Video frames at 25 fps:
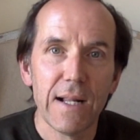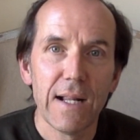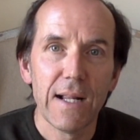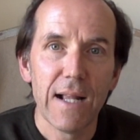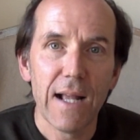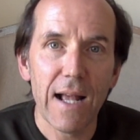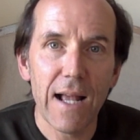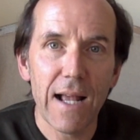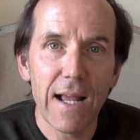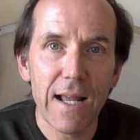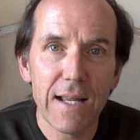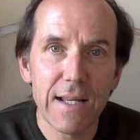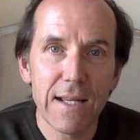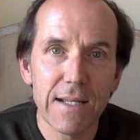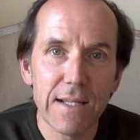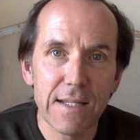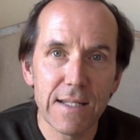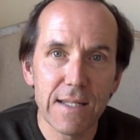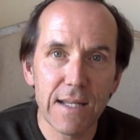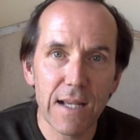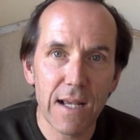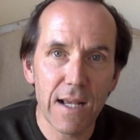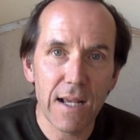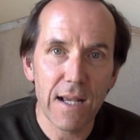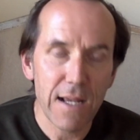And
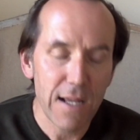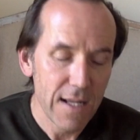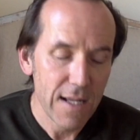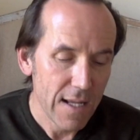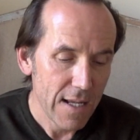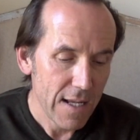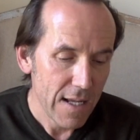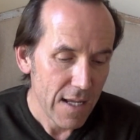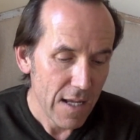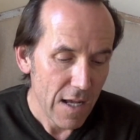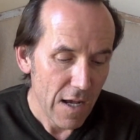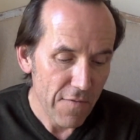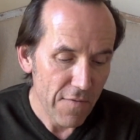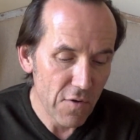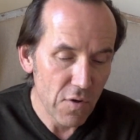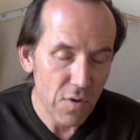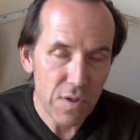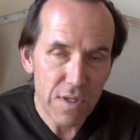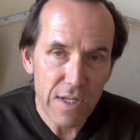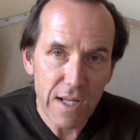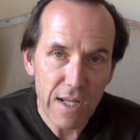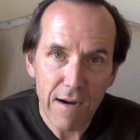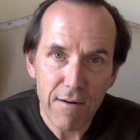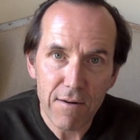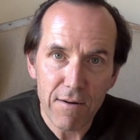uh, of
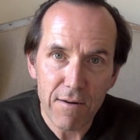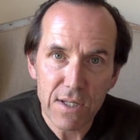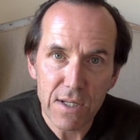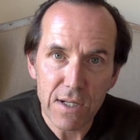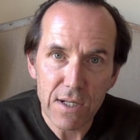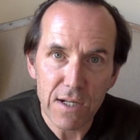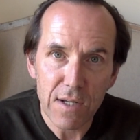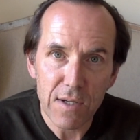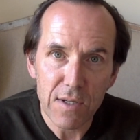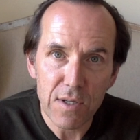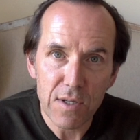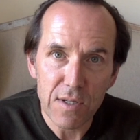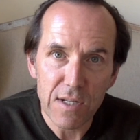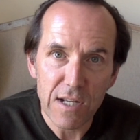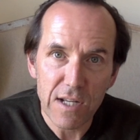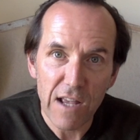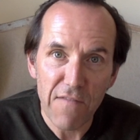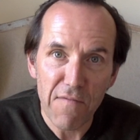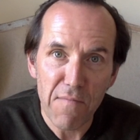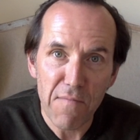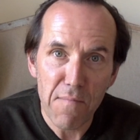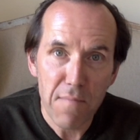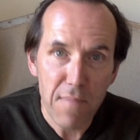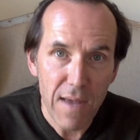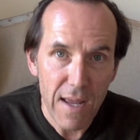course, Harrison goes on to have
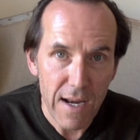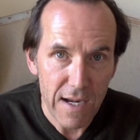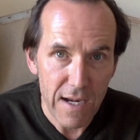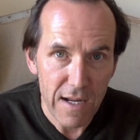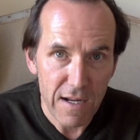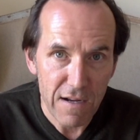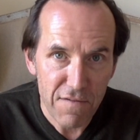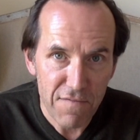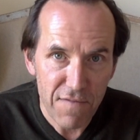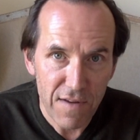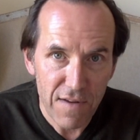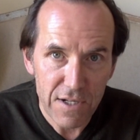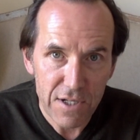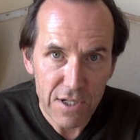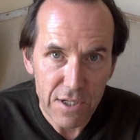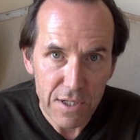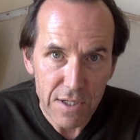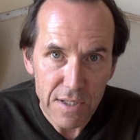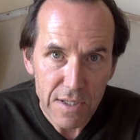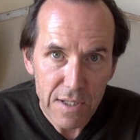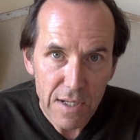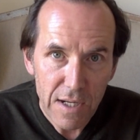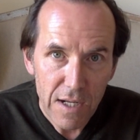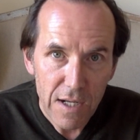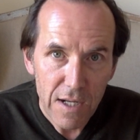many
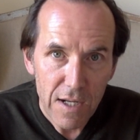adventures